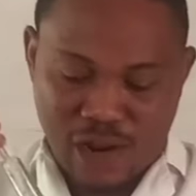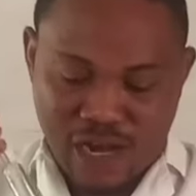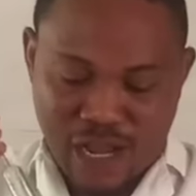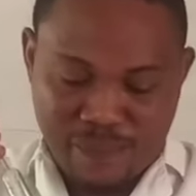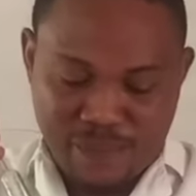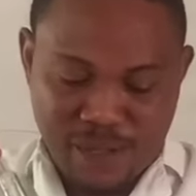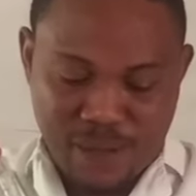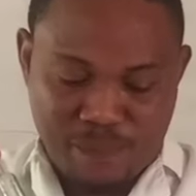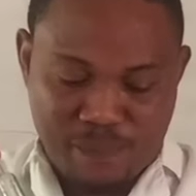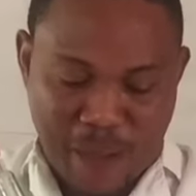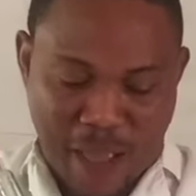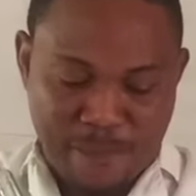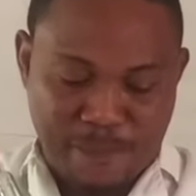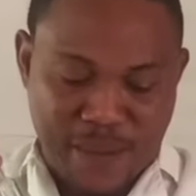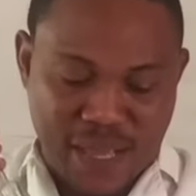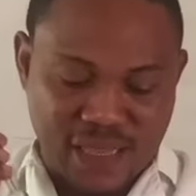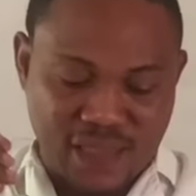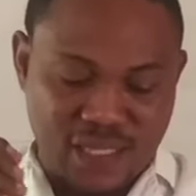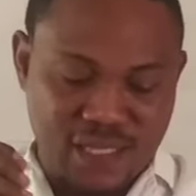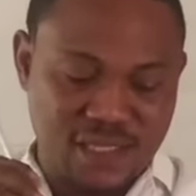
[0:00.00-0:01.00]
Let me
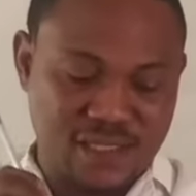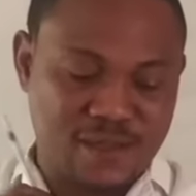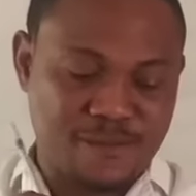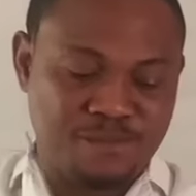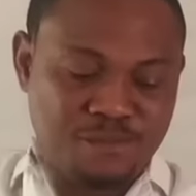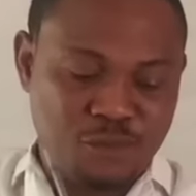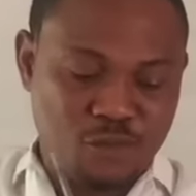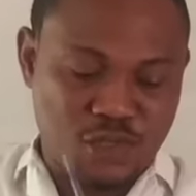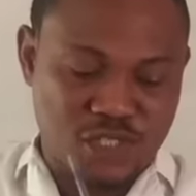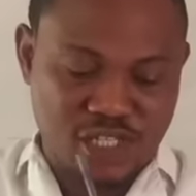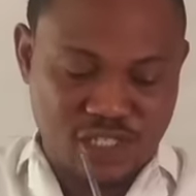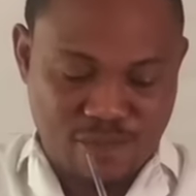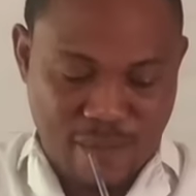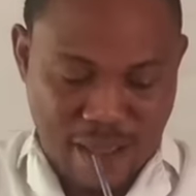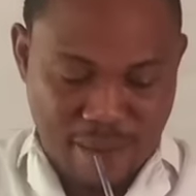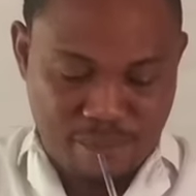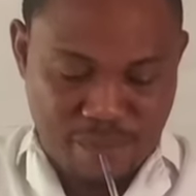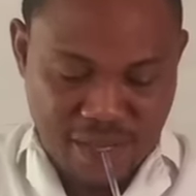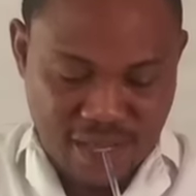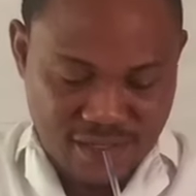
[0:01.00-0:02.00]
pipette this, which is my
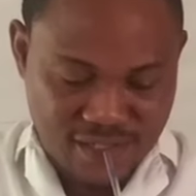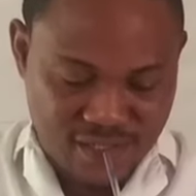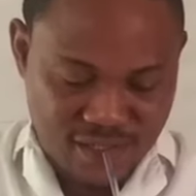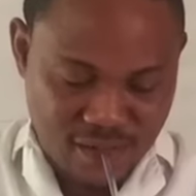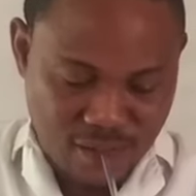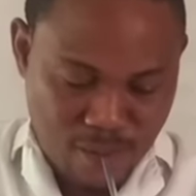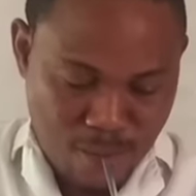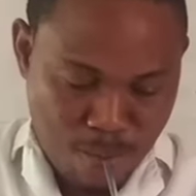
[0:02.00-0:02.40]
base.